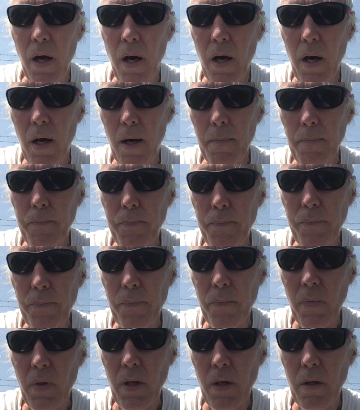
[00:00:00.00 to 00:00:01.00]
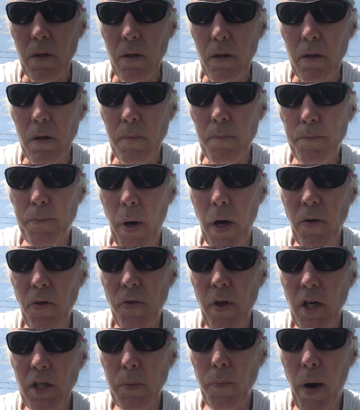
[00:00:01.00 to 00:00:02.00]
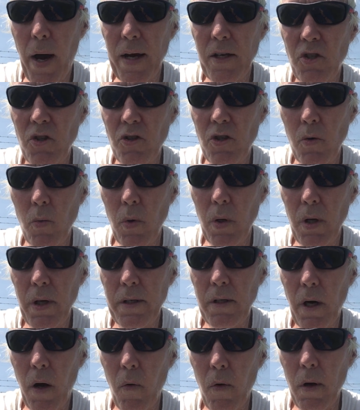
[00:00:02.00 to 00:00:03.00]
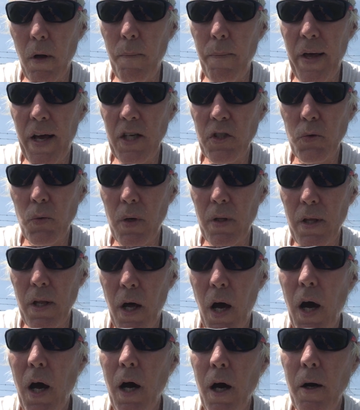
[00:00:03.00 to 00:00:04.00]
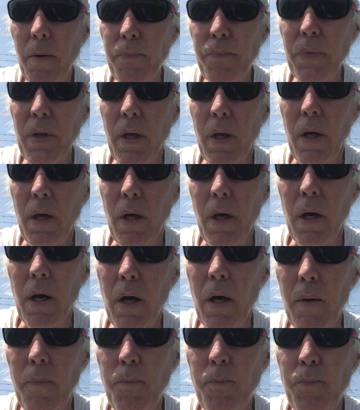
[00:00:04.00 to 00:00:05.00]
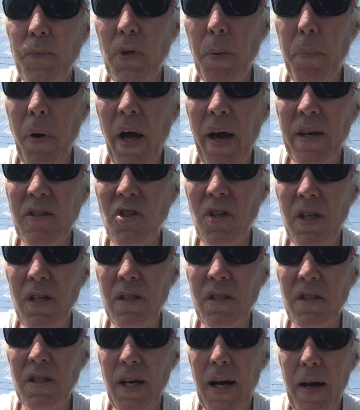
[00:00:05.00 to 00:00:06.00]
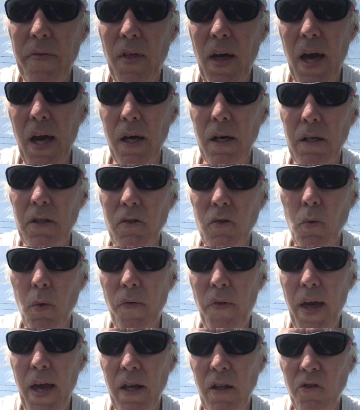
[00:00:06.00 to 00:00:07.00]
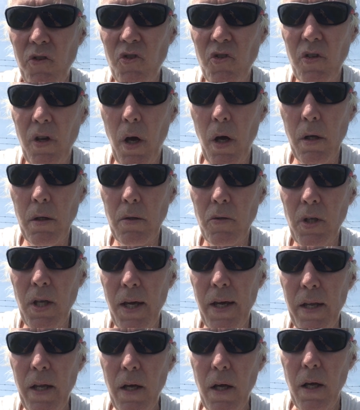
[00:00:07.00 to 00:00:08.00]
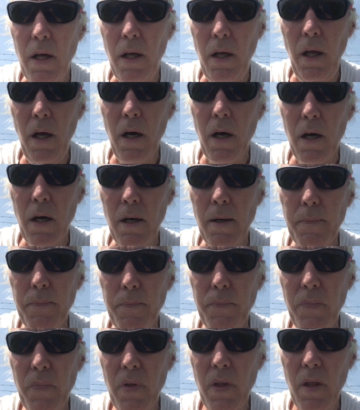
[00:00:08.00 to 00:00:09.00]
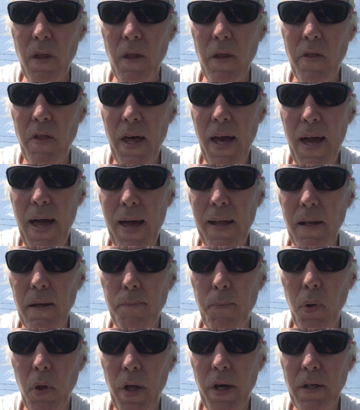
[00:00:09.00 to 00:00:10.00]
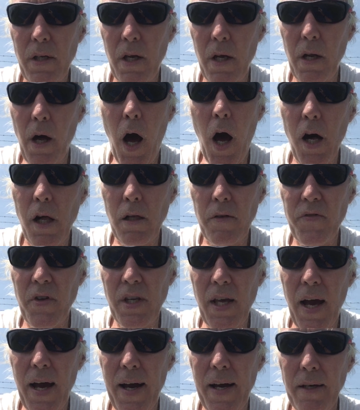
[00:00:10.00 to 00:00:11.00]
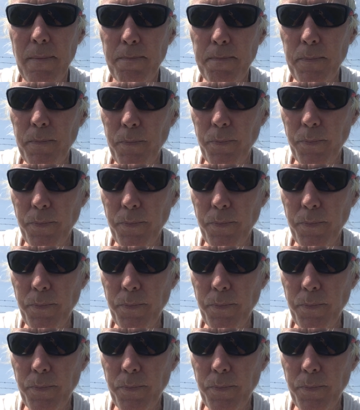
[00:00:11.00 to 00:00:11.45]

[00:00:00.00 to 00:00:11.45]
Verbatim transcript: Um, both of those boxes you really don't want to mess with at all. Um, the box inside the house, when they installed it, um, they had it plugged in all the time.